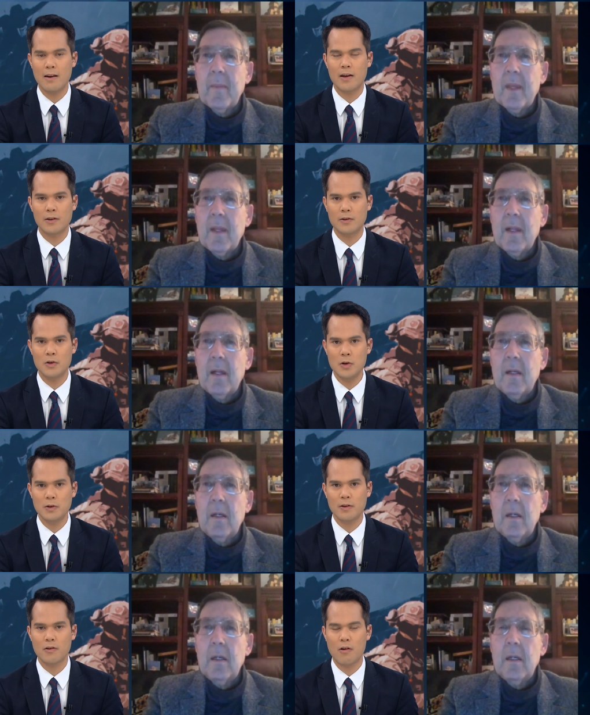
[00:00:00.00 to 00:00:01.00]
Speaker 1: that it's
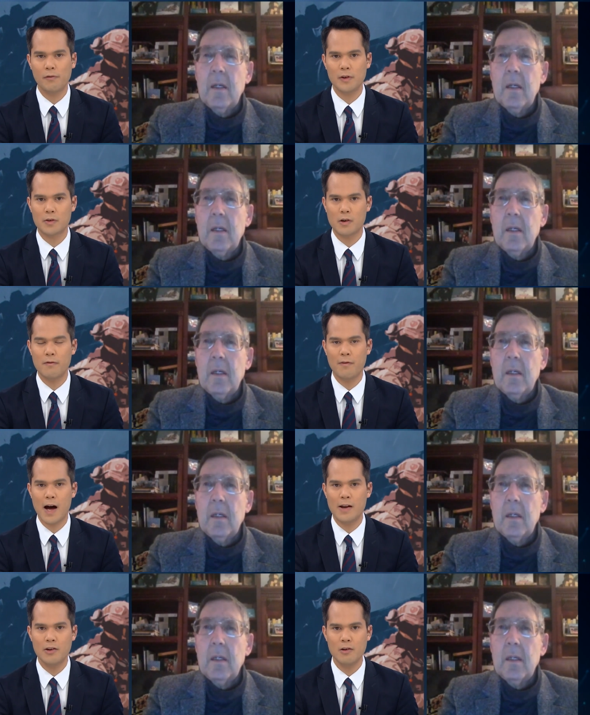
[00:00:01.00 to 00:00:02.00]
used in the conflict so
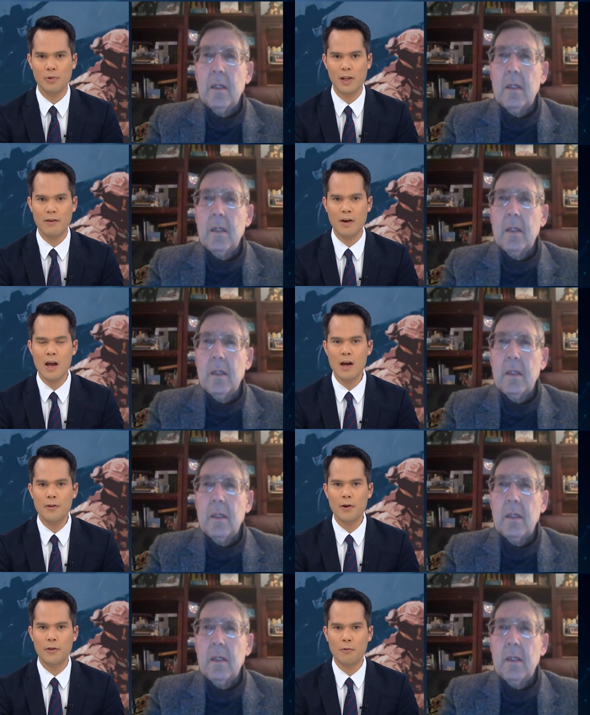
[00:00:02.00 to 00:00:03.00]
far, do you believe
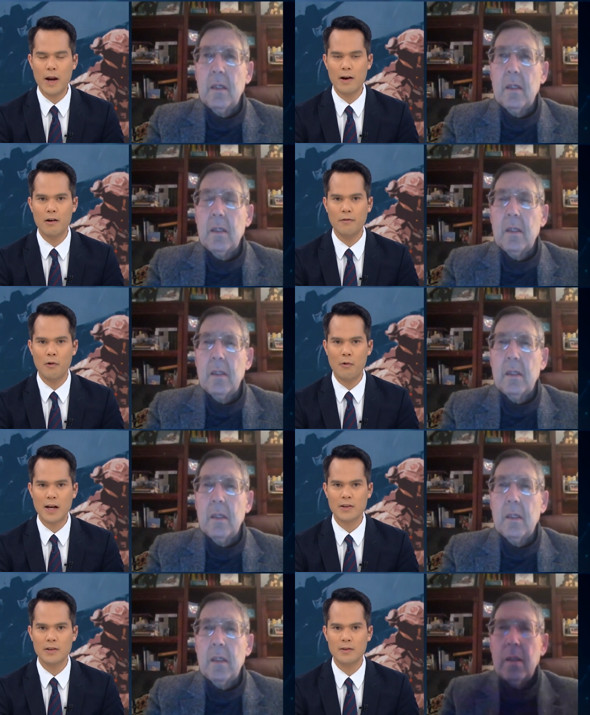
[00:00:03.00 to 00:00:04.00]
the threat of a
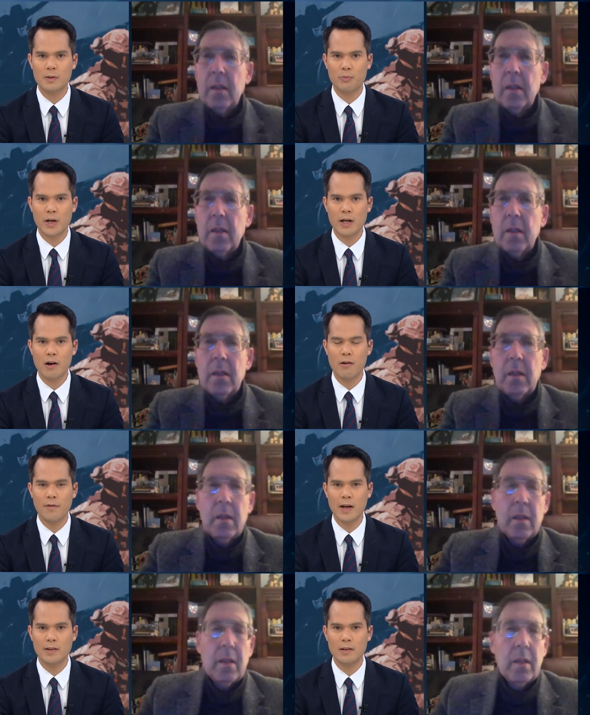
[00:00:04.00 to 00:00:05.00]
Russian spring
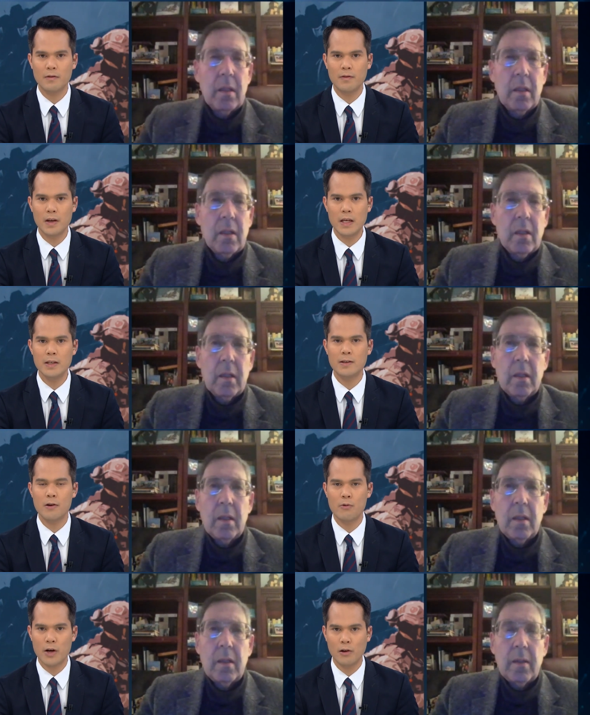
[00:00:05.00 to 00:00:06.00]
offensive is
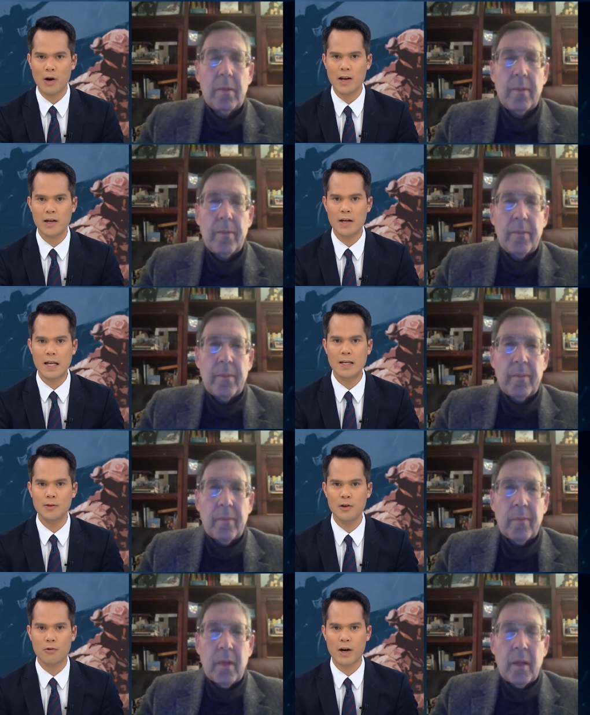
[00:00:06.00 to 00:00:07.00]
a real one? And
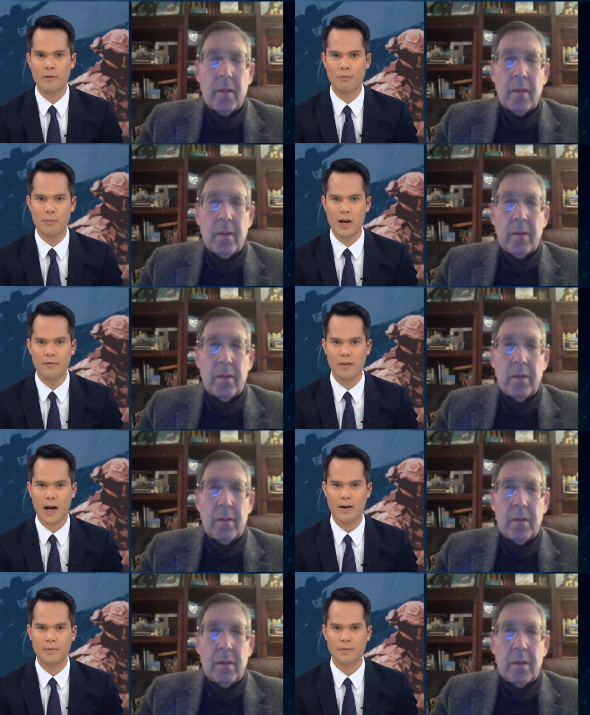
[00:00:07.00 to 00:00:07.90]
is Ukraine prepared for that?